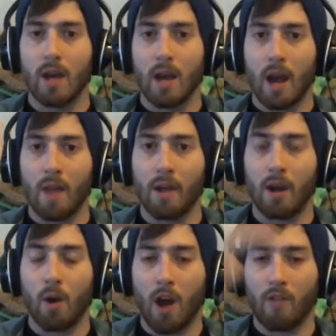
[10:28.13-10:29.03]
And then
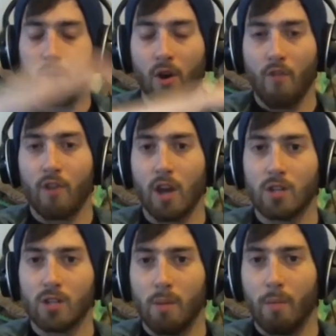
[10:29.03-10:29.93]
I'll have my
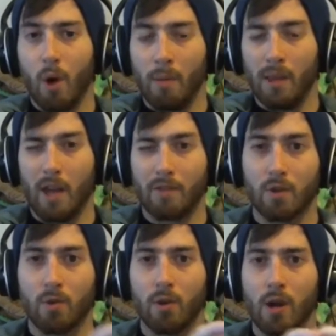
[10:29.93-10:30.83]
notifications in the bottom left
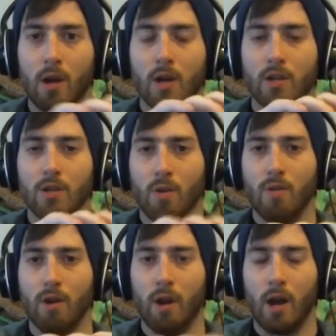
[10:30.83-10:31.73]
corner so
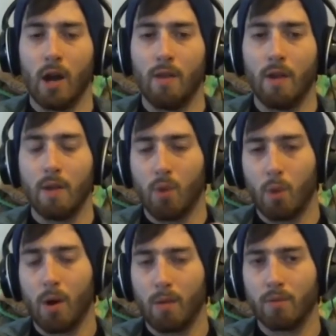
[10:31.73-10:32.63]
that uh, they
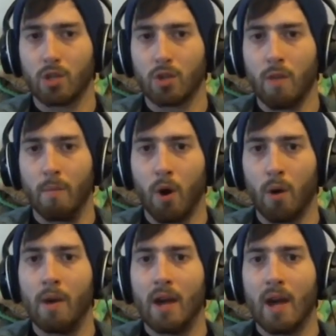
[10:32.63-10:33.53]
pop up just on the
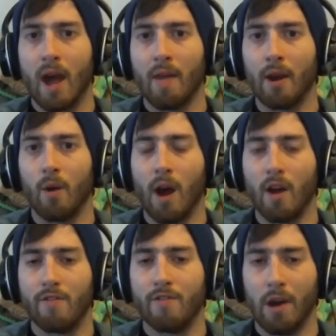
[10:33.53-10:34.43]
bottom, and then I'll
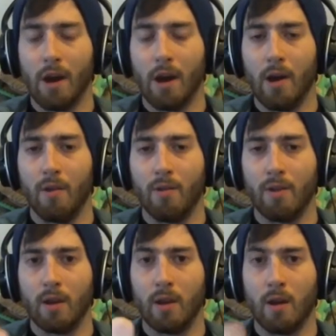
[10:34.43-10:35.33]
have uh,
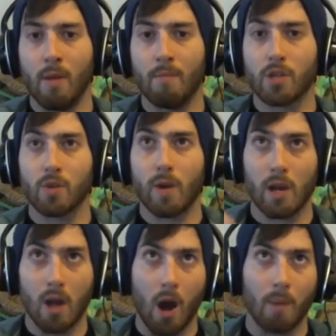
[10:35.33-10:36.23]
the number so I
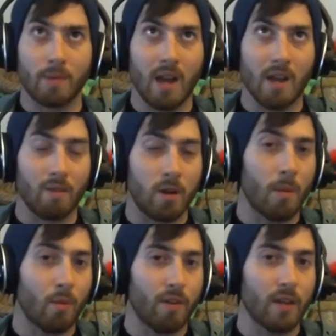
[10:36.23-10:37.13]
can update the
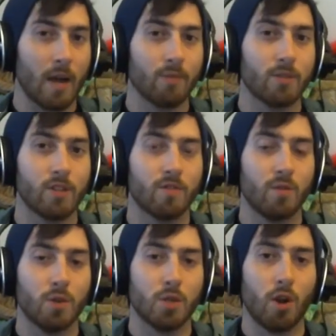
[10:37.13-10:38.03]
number of encounters
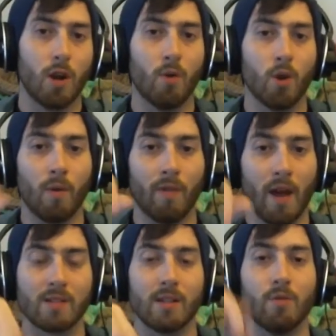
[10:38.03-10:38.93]
for shiny Pokemon.
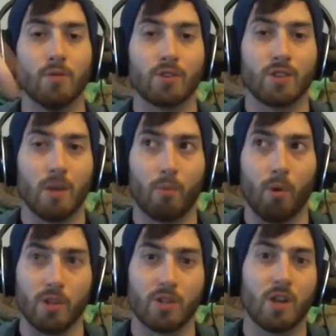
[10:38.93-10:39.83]
That's a little
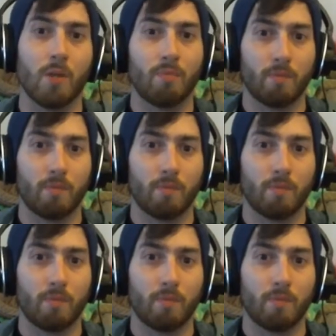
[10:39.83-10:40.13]
separate sub